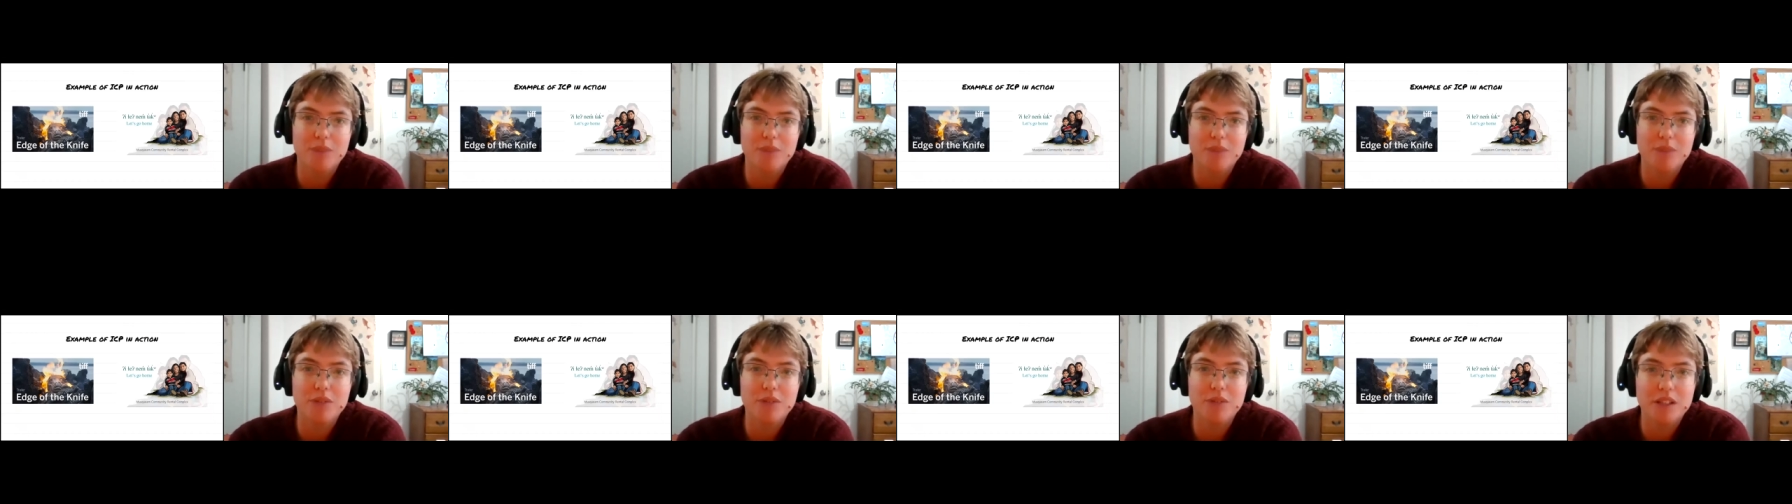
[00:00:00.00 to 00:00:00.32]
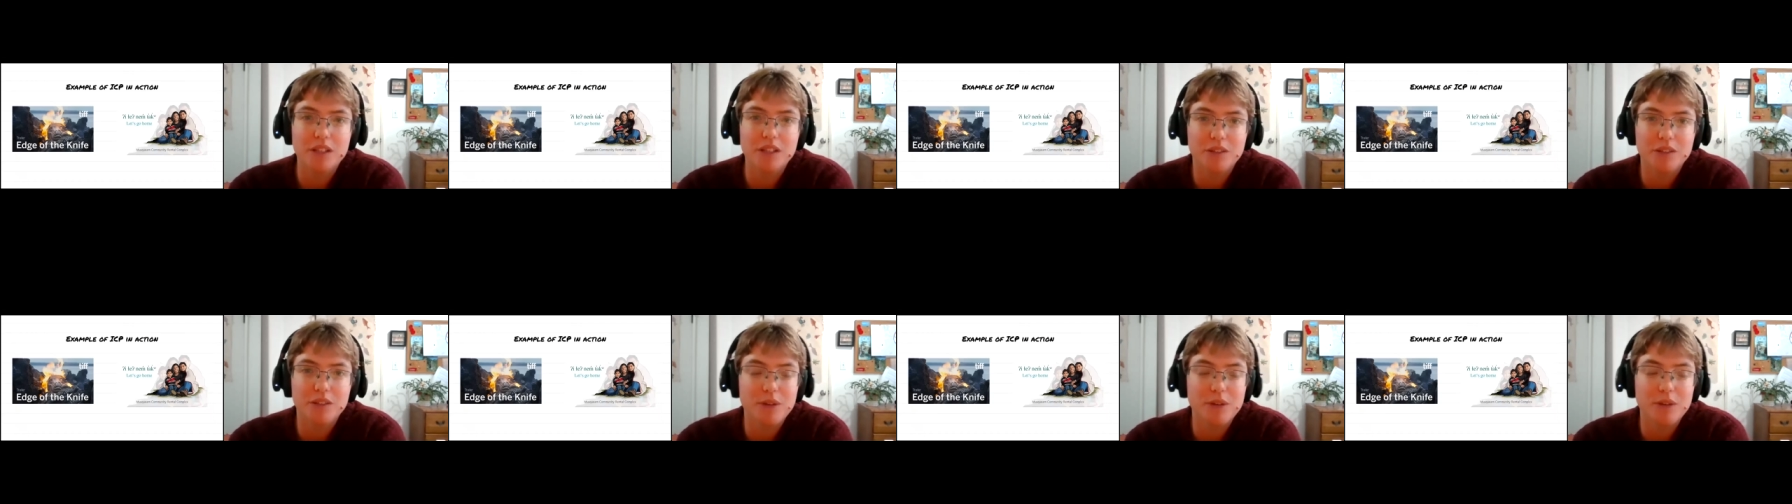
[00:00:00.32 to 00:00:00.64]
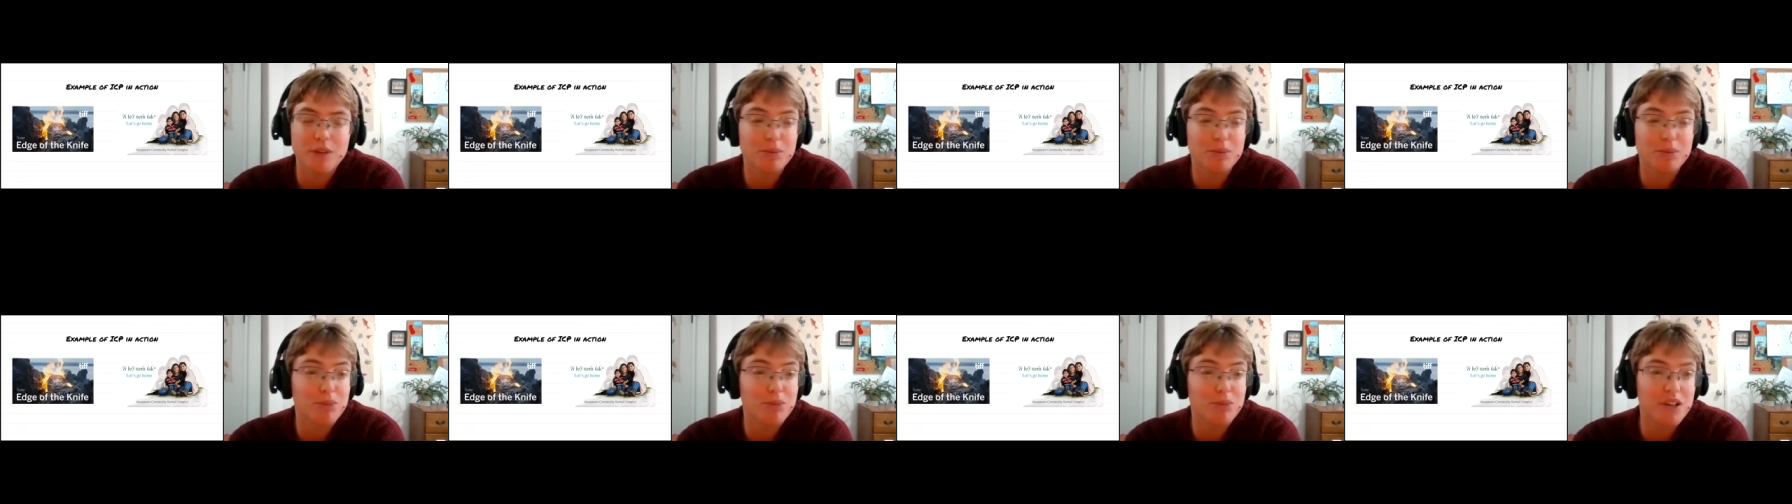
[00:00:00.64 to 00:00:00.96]
pretty
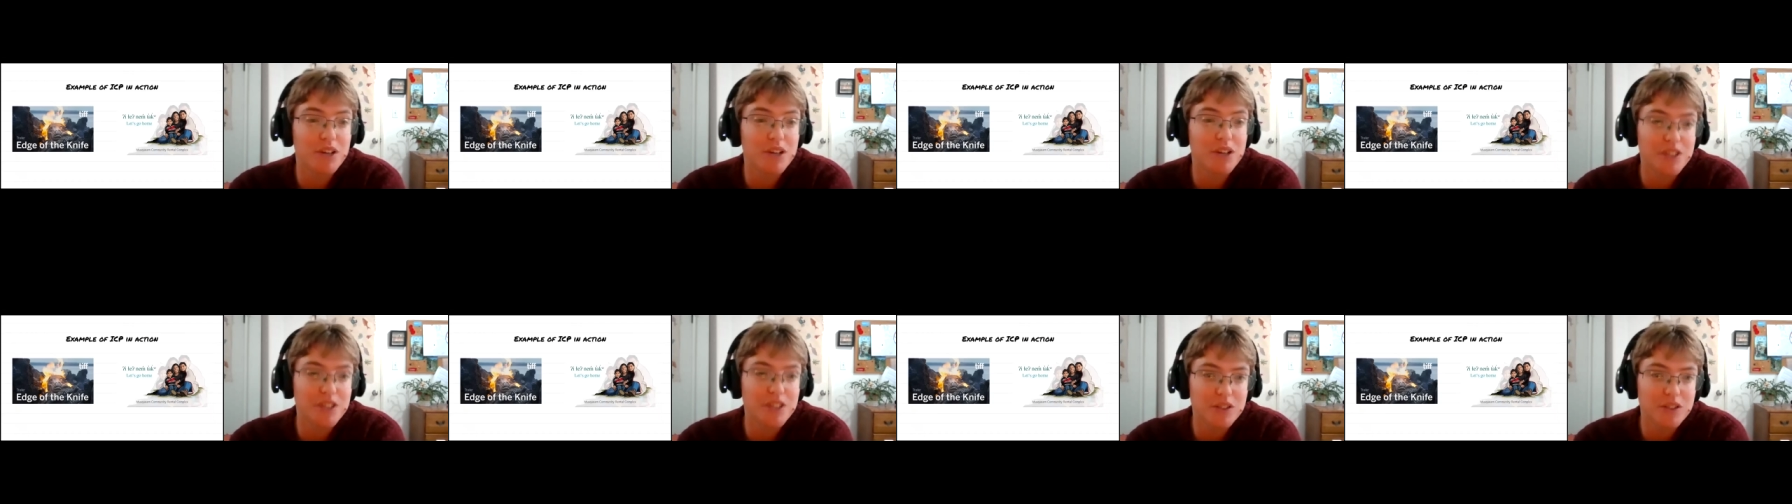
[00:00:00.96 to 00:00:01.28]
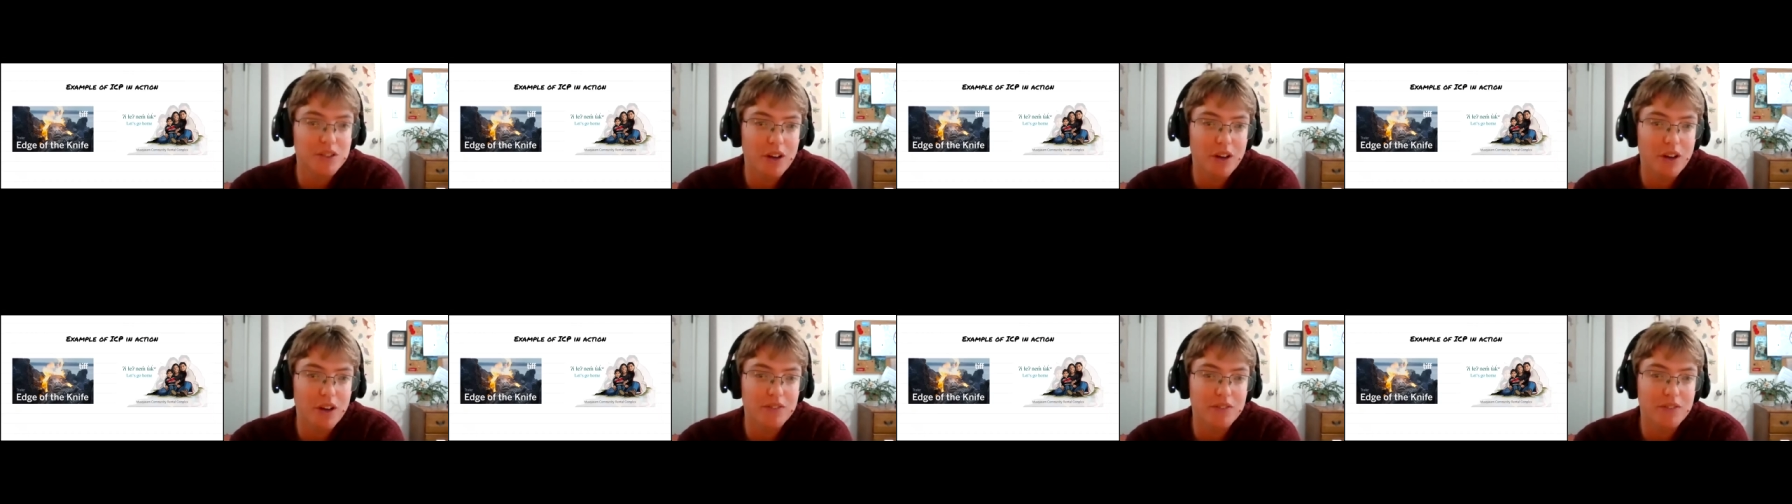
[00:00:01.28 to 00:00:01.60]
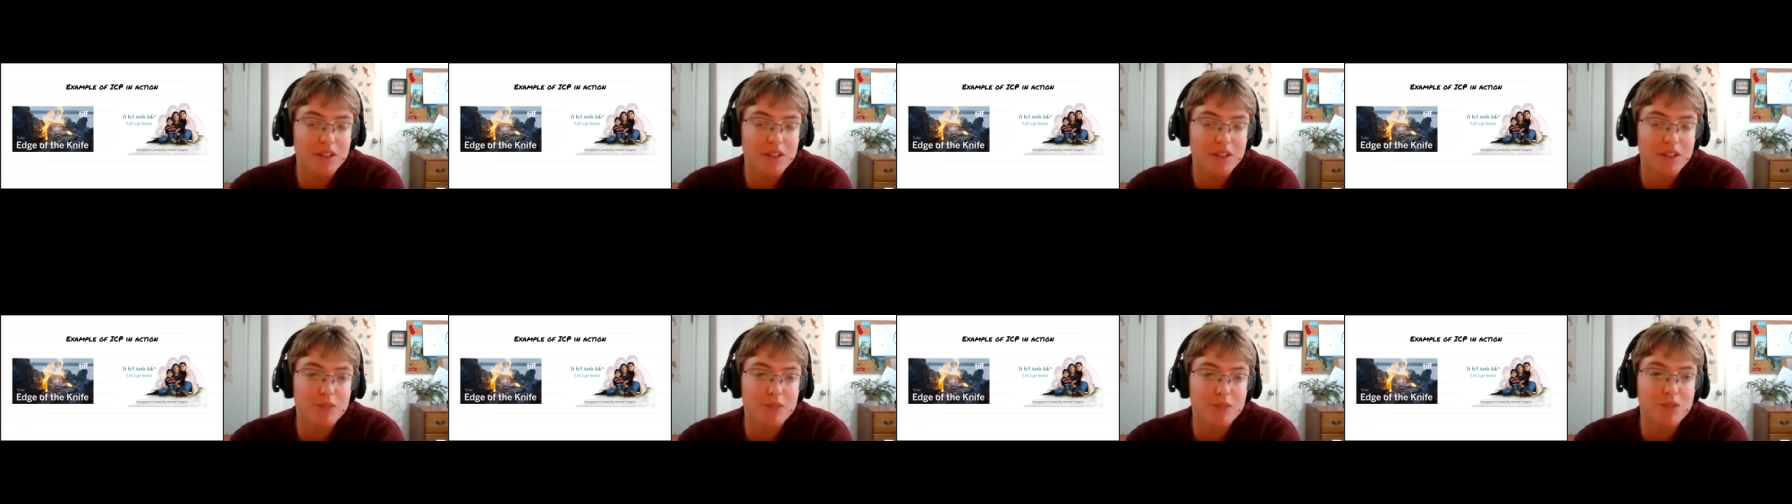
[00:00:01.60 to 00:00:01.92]
incredible projects
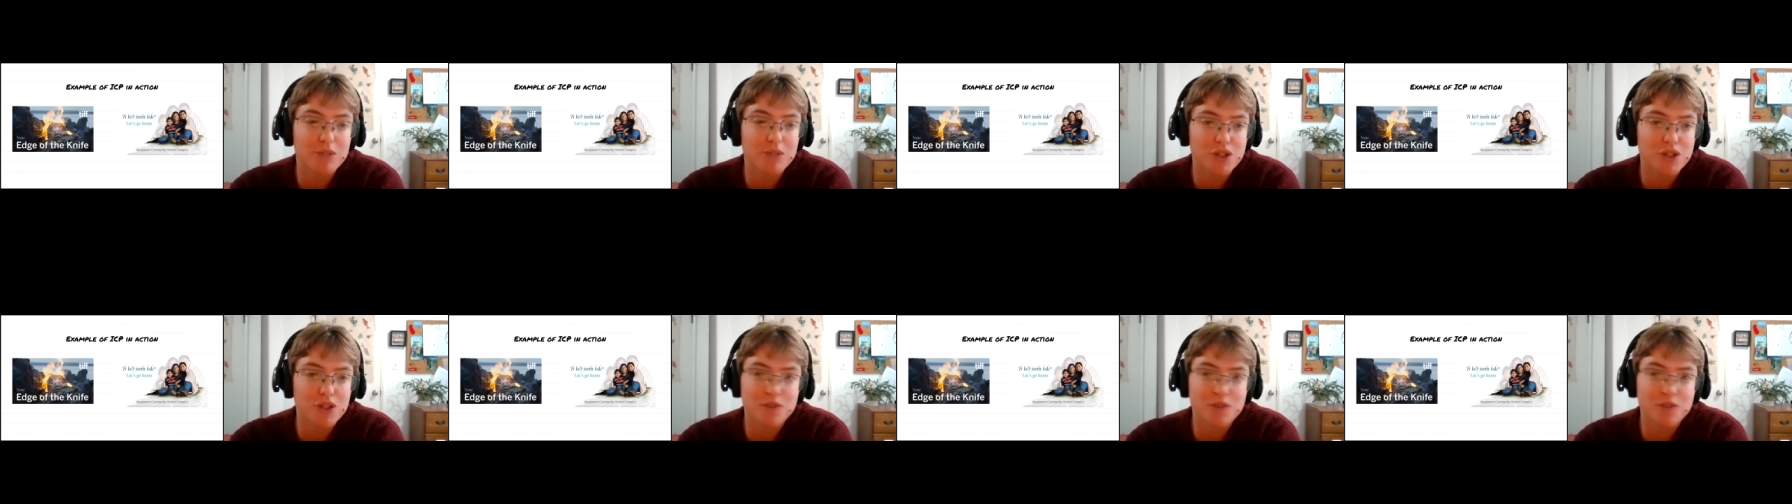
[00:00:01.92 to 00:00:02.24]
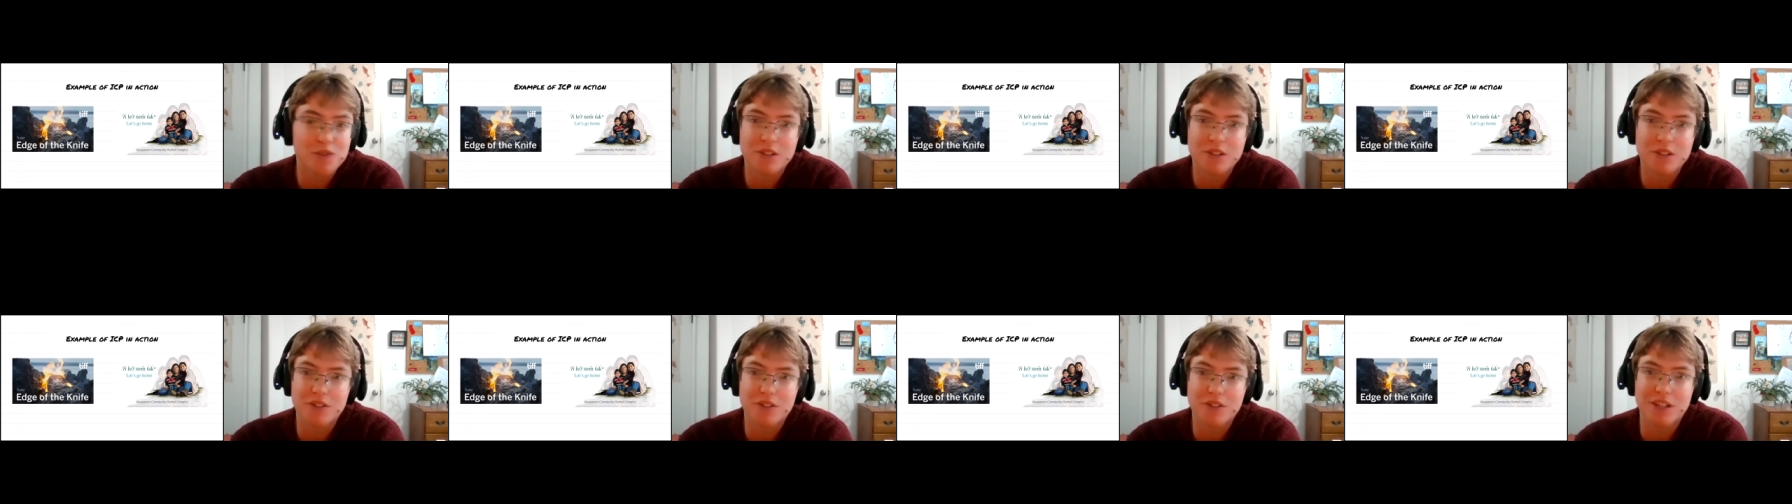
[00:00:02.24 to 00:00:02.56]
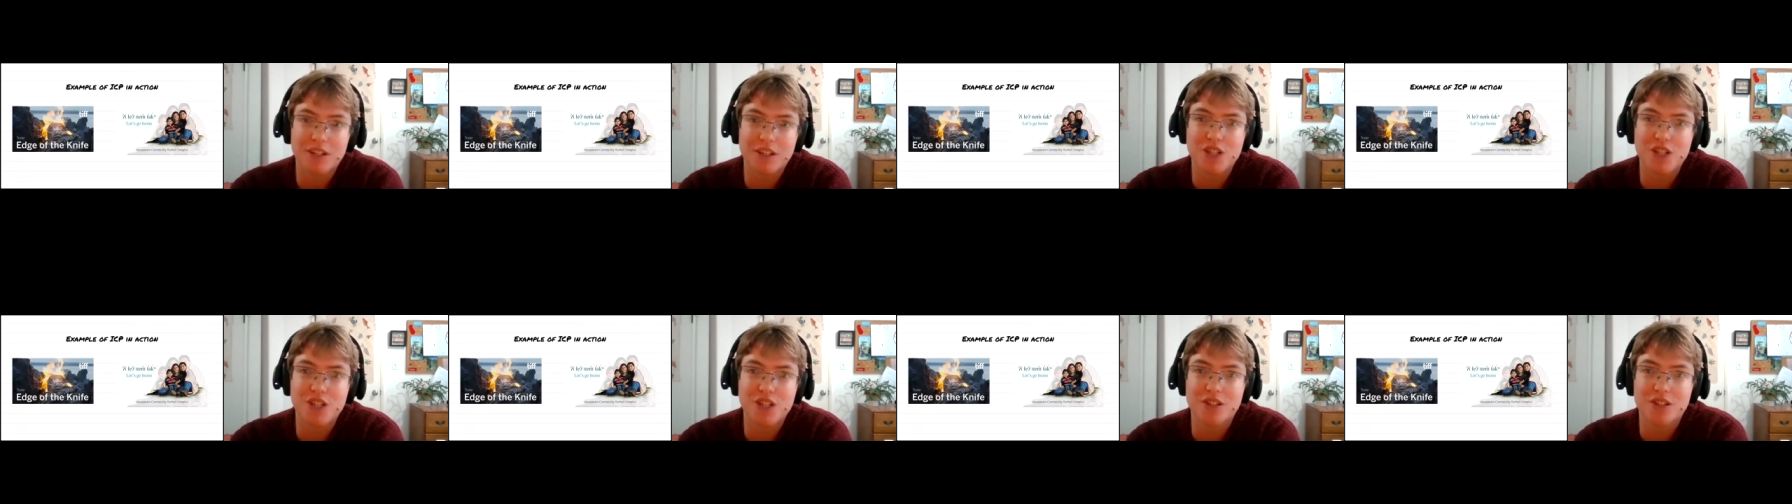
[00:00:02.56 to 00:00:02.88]
often emerge for different
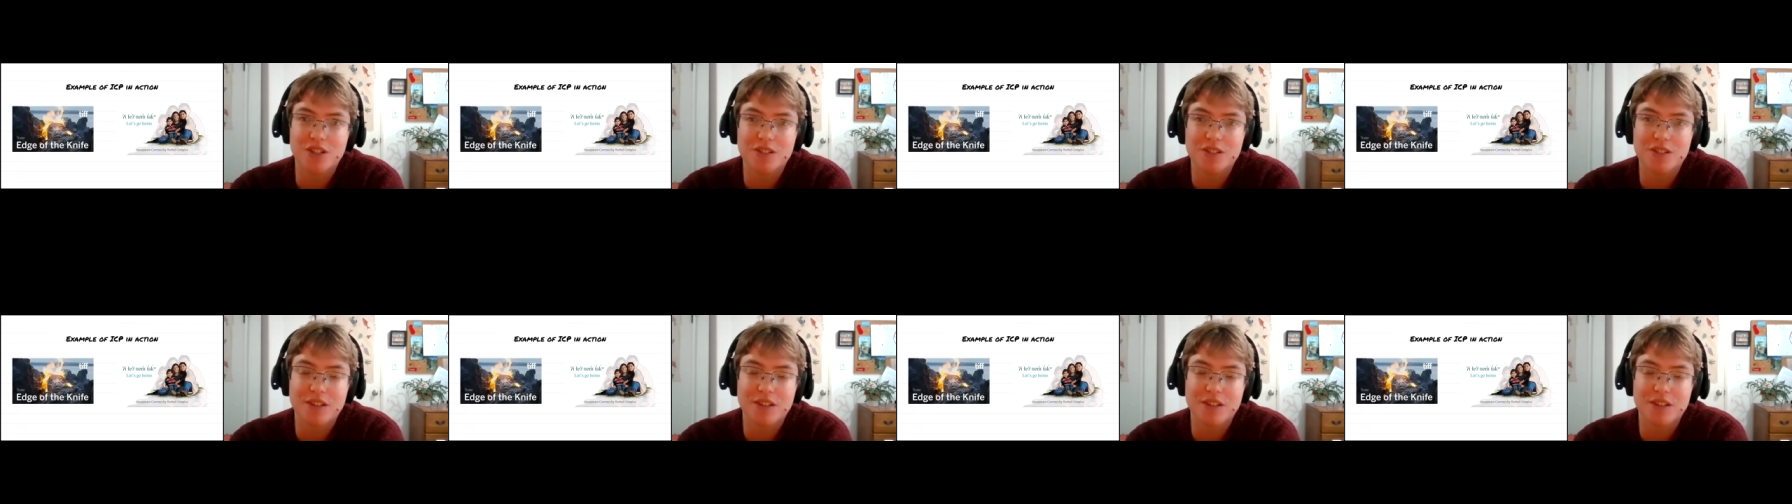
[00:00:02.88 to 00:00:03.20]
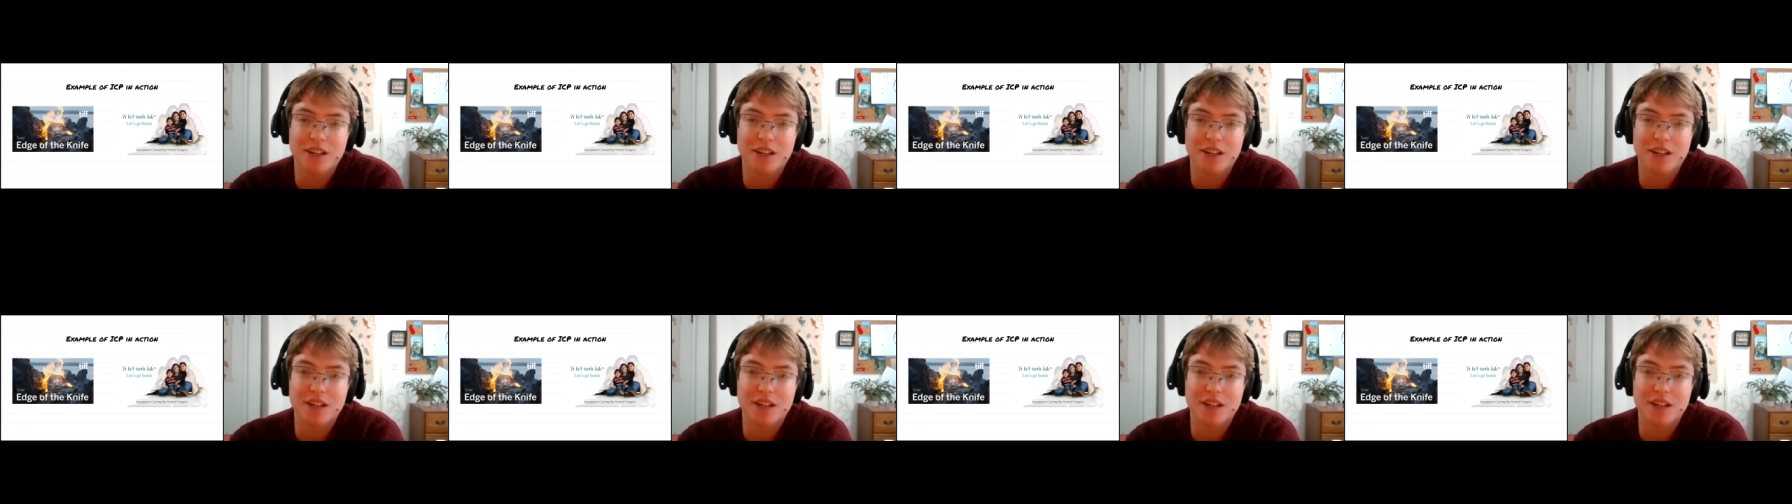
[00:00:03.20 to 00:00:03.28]
nations.